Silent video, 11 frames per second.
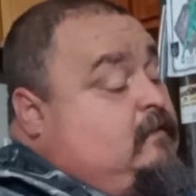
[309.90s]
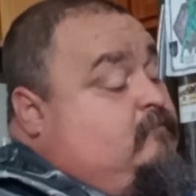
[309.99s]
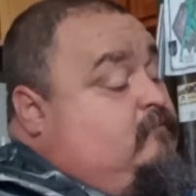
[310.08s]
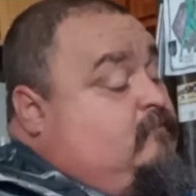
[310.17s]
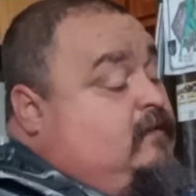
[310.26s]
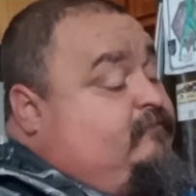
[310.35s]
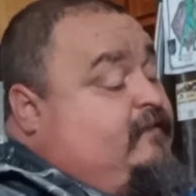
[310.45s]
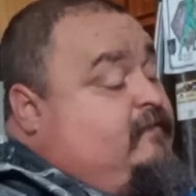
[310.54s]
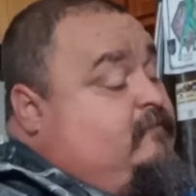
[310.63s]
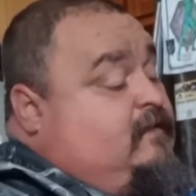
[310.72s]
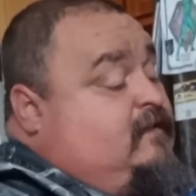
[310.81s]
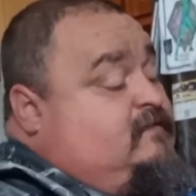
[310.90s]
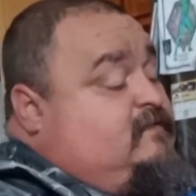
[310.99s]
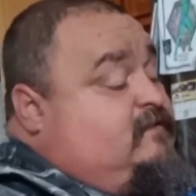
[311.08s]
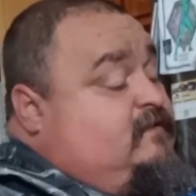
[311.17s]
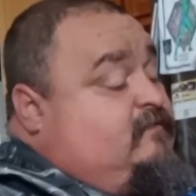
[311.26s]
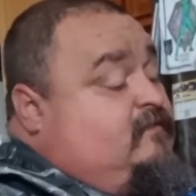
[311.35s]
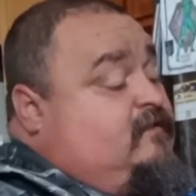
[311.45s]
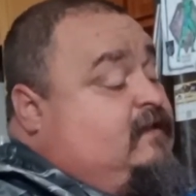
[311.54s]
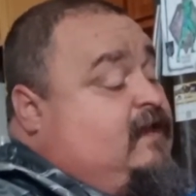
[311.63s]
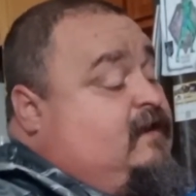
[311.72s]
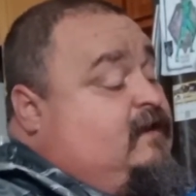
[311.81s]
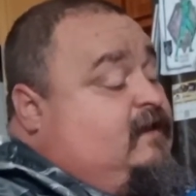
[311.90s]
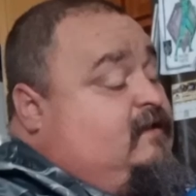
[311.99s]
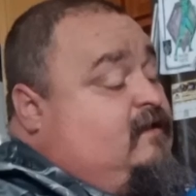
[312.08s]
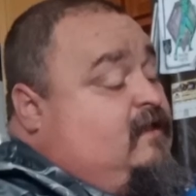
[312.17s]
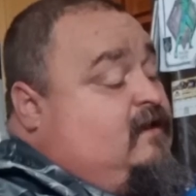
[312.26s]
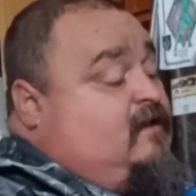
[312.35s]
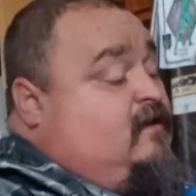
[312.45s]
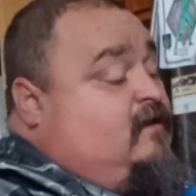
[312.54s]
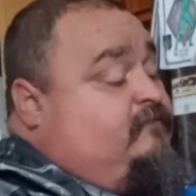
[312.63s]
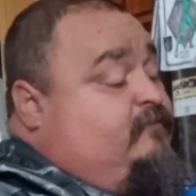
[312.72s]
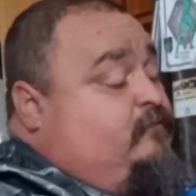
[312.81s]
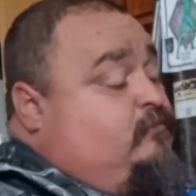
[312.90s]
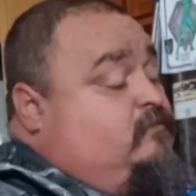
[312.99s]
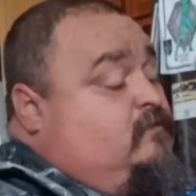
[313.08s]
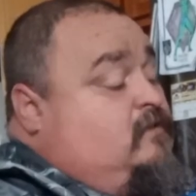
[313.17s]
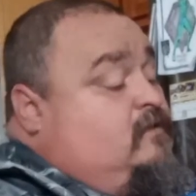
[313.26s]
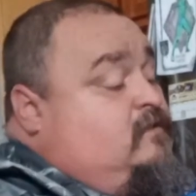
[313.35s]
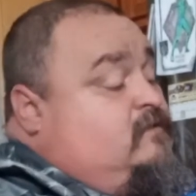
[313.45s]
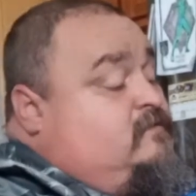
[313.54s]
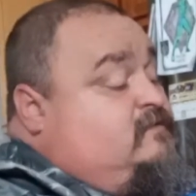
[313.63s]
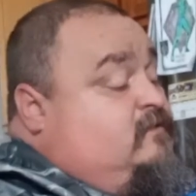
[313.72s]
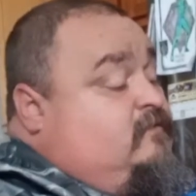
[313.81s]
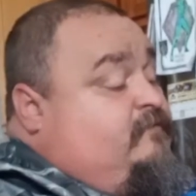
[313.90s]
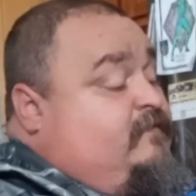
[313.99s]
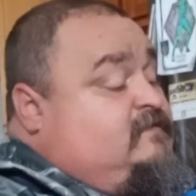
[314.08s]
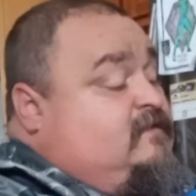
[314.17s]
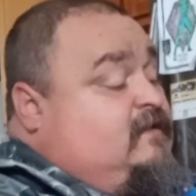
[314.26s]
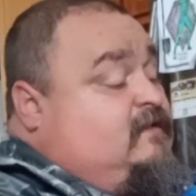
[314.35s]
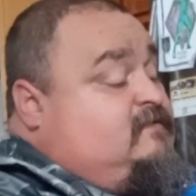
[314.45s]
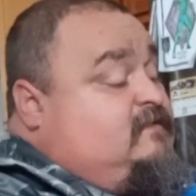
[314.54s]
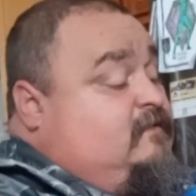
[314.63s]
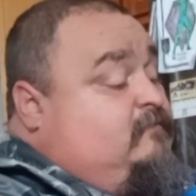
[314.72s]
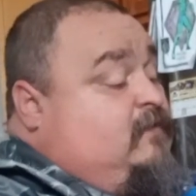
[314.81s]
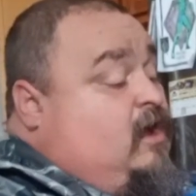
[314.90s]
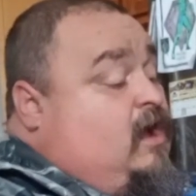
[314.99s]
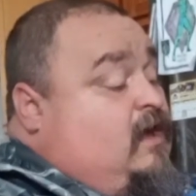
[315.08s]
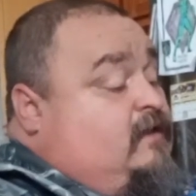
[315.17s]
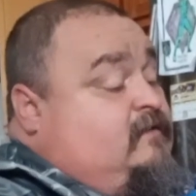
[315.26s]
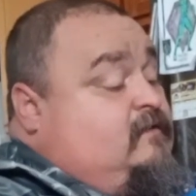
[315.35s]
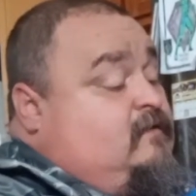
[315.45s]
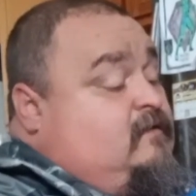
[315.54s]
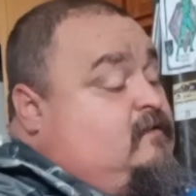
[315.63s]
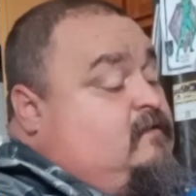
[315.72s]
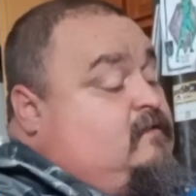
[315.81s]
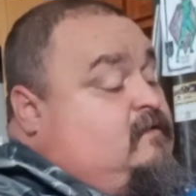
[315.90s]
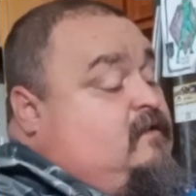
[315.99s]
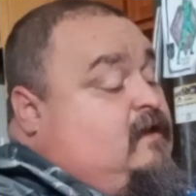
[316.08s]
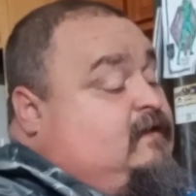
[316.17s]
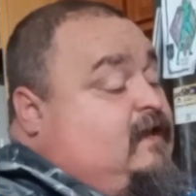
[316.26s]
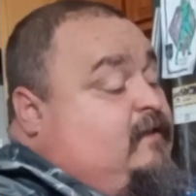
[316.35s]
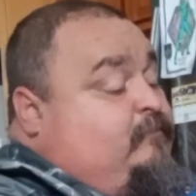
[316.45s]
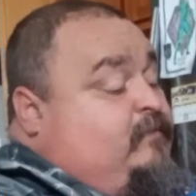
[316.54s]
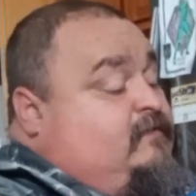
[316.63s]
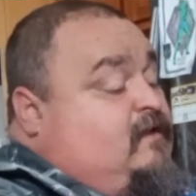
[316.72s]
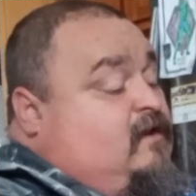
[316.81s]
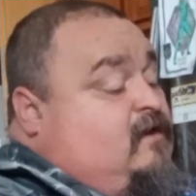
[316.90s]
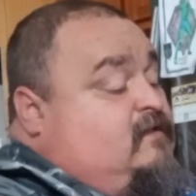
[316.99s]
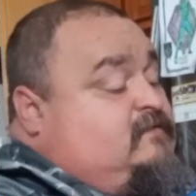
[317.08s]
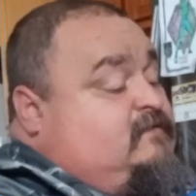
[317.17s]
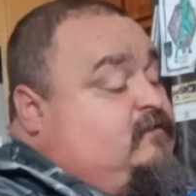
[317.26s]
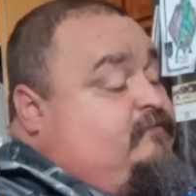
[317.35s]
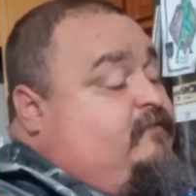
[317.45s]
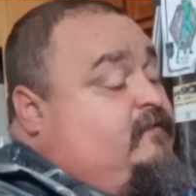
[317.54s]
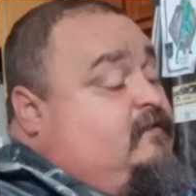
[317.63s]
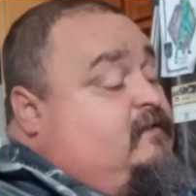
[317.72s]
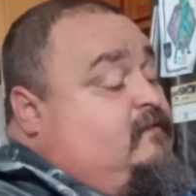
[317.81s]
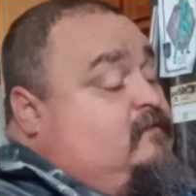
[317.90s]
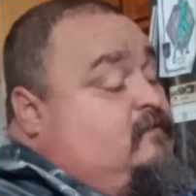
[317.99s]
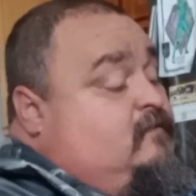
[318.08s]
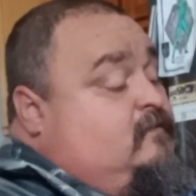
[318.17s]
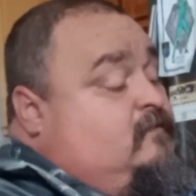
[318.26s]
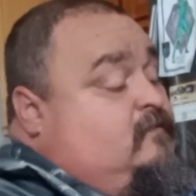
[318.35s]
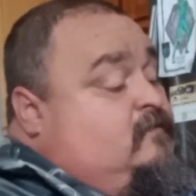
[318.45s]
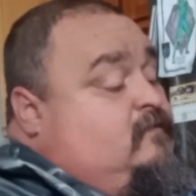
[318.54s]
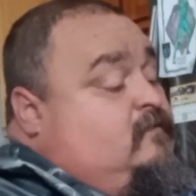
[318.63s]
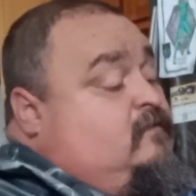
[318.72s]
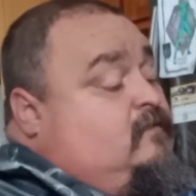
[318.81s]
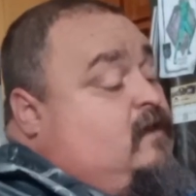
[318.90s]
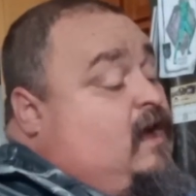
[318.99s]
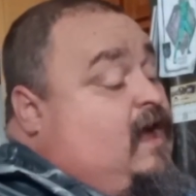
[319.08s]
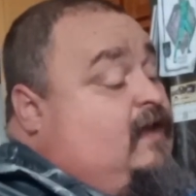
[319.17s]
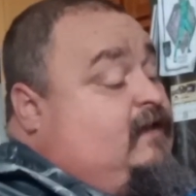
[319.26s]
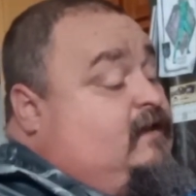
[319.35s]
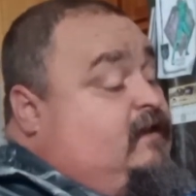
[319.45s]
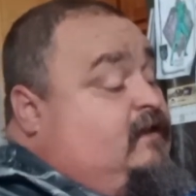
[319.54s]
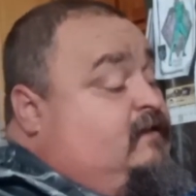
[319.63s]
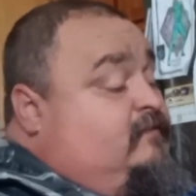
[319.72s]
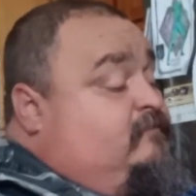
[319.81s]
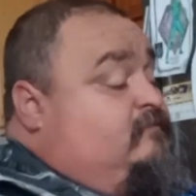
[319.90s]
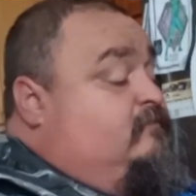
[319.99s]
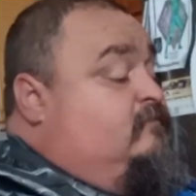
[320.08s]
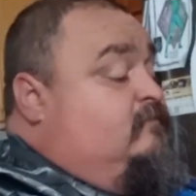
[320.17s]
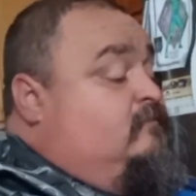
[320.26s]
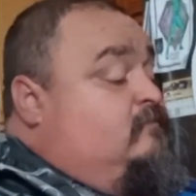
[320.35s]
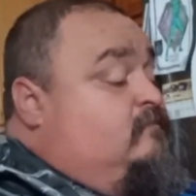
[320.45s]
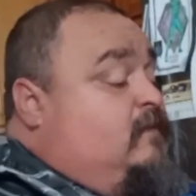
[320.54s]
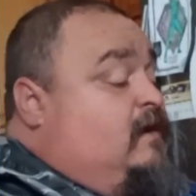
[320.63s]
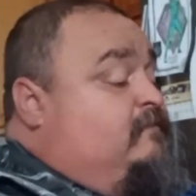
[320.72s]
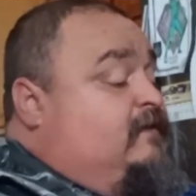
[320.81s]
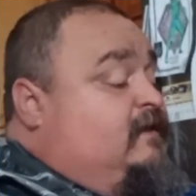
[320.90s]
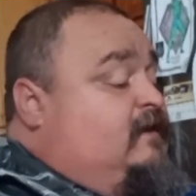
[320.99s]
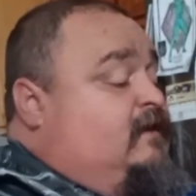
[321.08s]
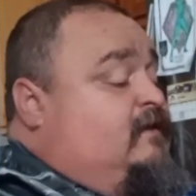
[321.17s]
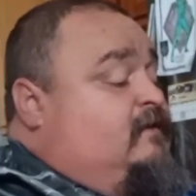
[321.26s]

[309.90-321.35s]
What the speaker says: My family eats a different, can't eat a lot of hot food. So if it's like something hot, I can't fit the hot stuff in it. I can eat it. Mama can eat it.